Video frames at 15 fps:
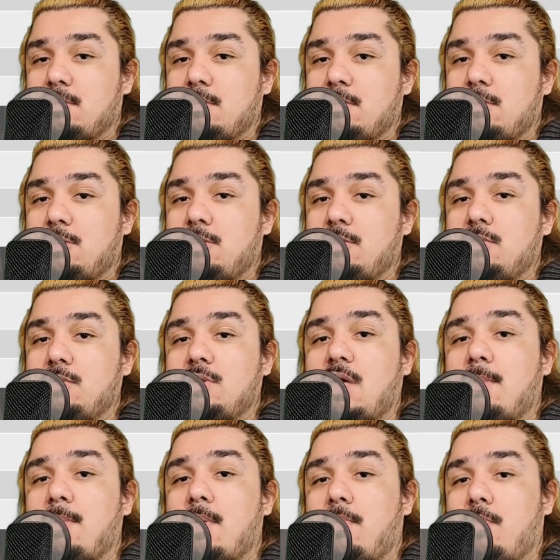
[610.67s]
to
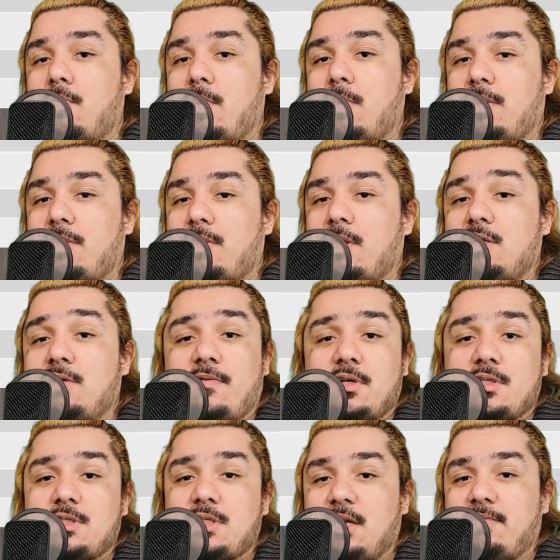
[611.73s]
come up with a
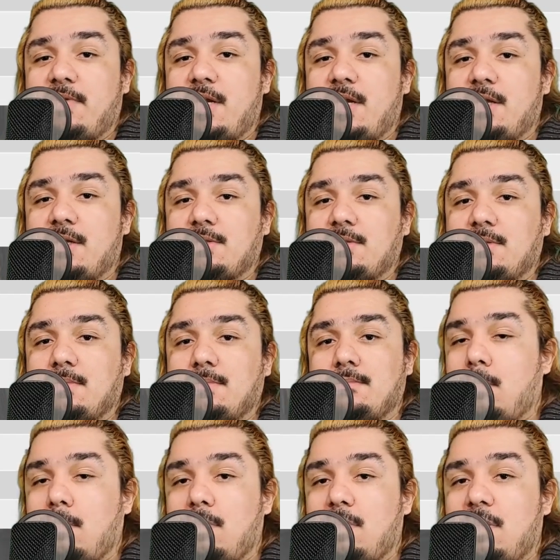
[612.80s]
diversity of ideas.
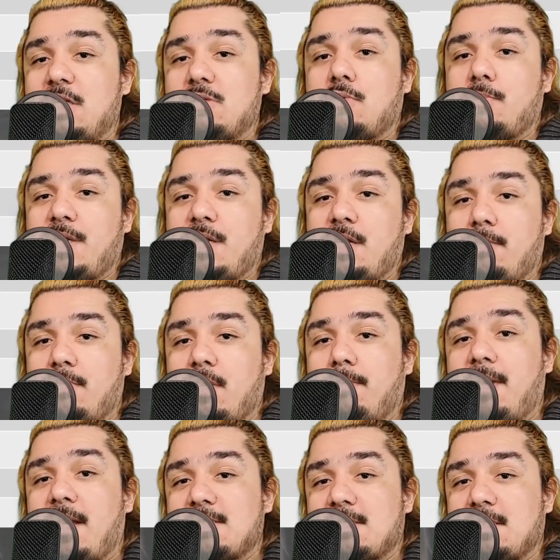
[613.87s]
These will become the
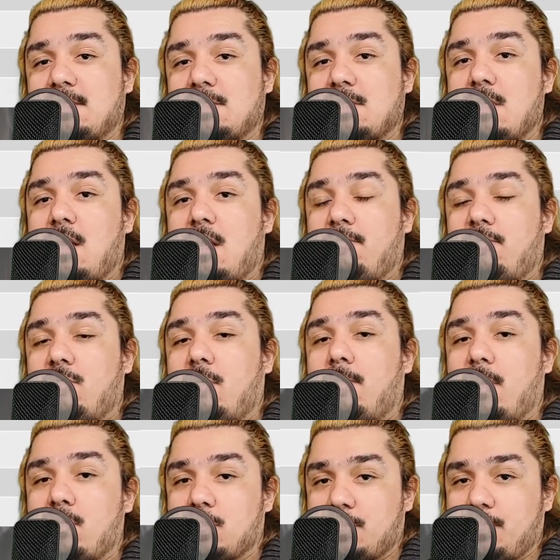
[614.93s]
basis of the
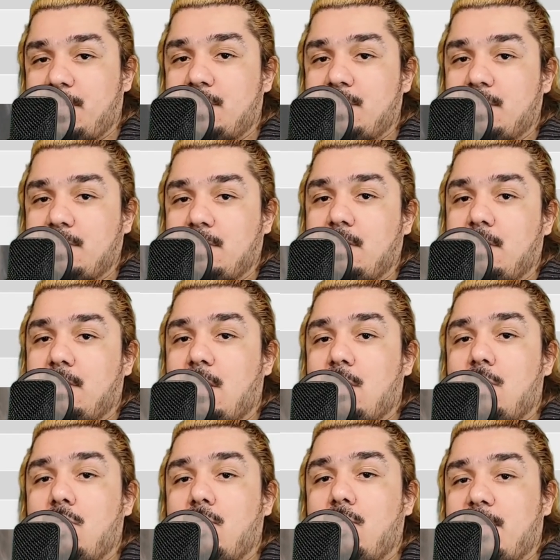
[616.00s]
rebuttal speeches that
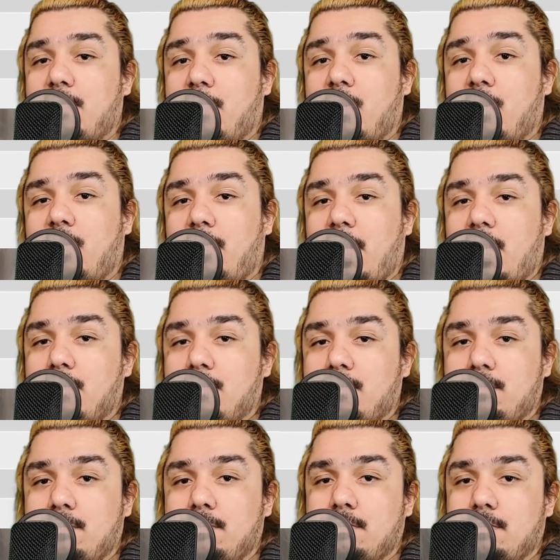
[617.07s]
you and your partner write.
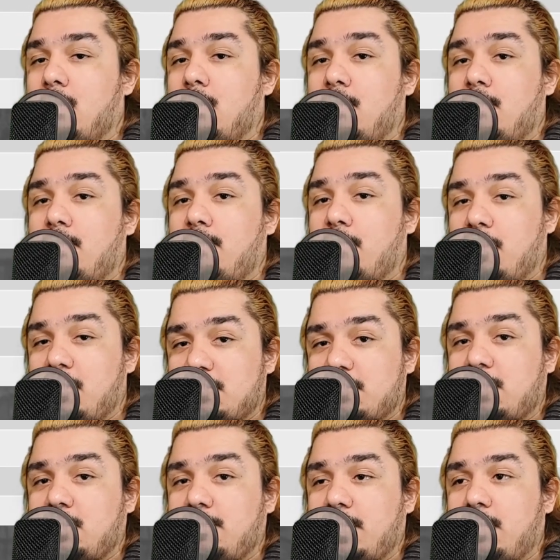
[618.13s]
For this
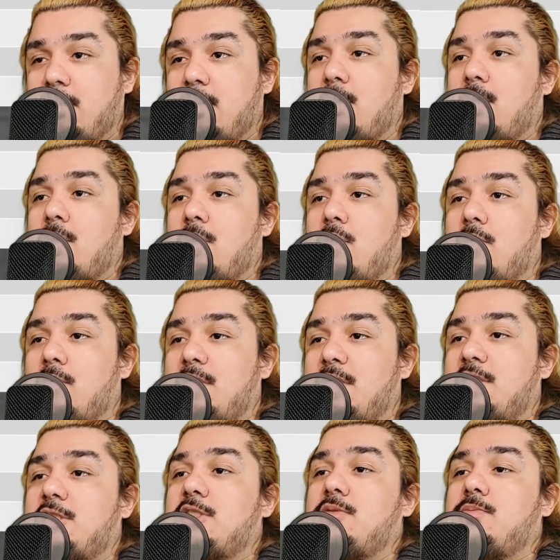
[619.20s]
tournament, you will
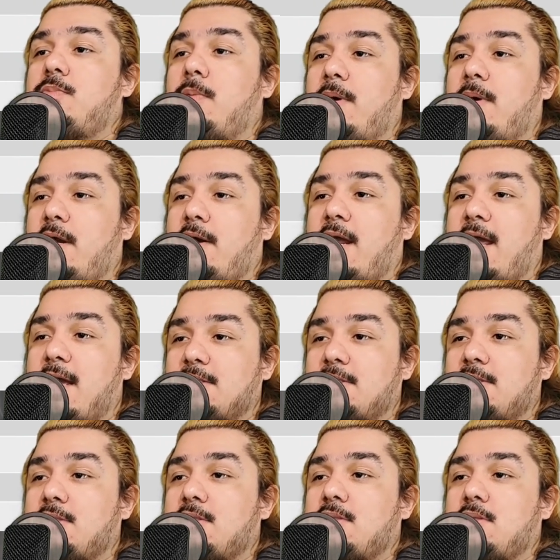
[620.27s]
need to prepare
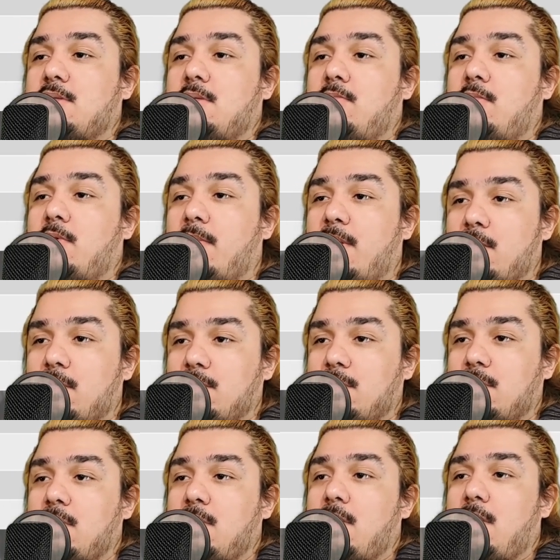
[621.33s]
answers, rebuttals,
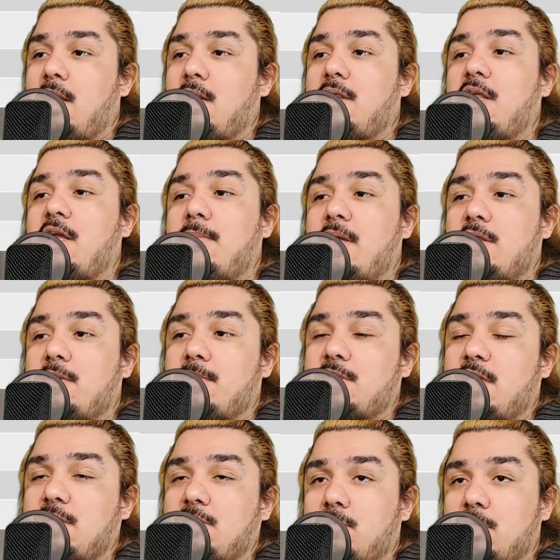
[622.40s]
and think about the
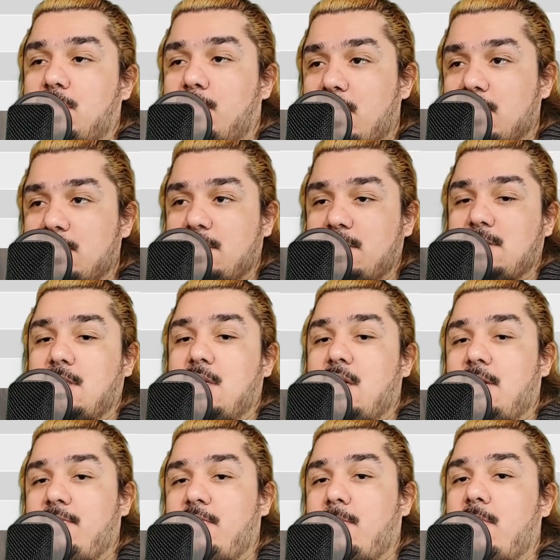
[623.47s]
potential responses
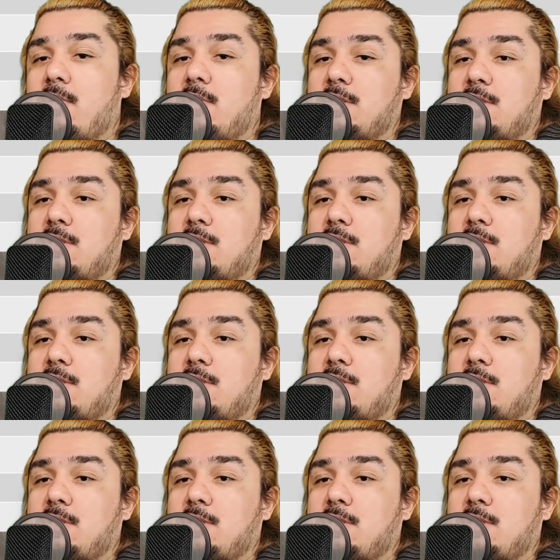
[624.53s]
of your opponents